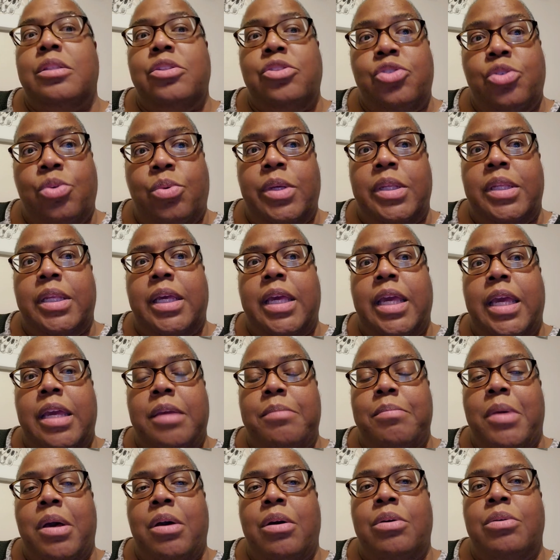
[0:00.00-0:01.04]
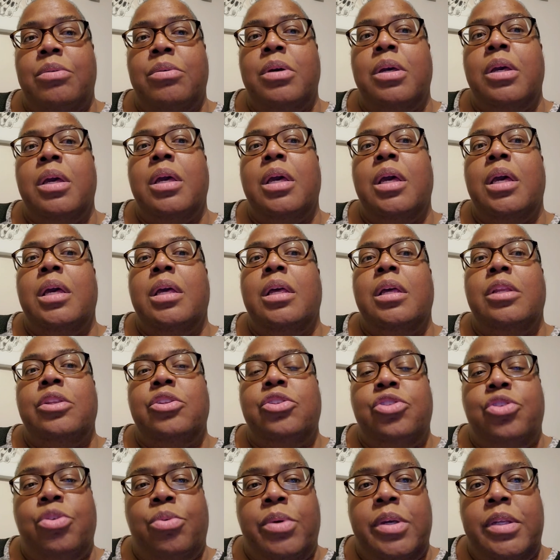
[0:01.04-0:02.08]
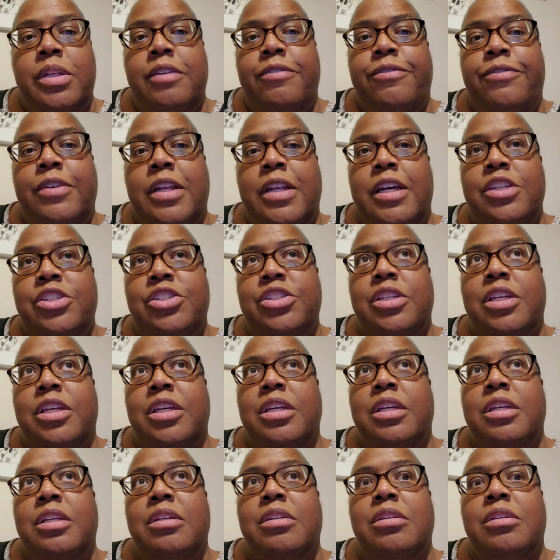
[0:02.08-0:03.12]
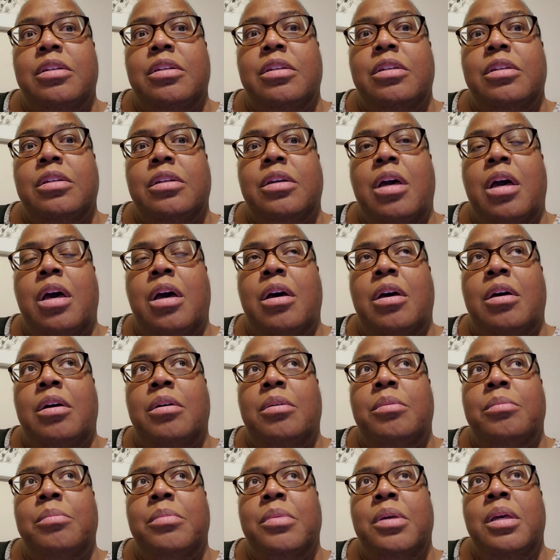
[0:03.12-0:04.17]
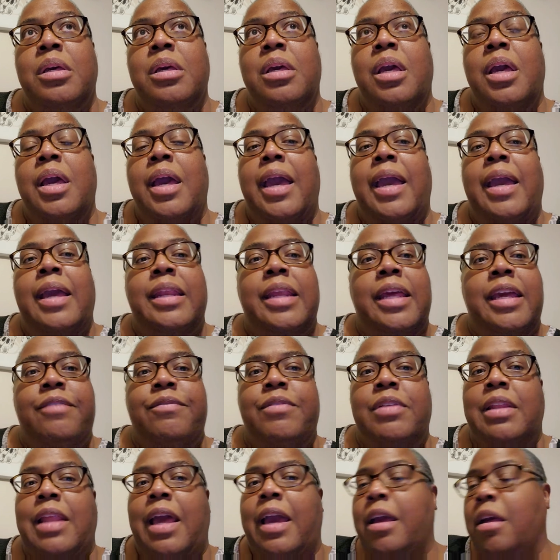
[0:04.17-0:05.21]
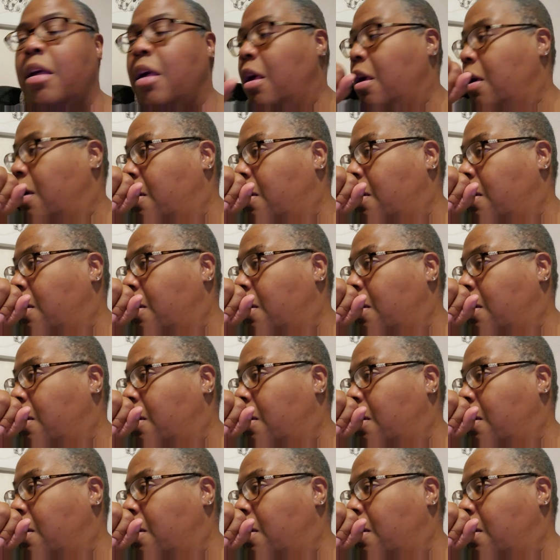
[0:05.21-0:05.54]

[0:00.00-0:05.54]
doing the chemo, doing the flushing, um, and even like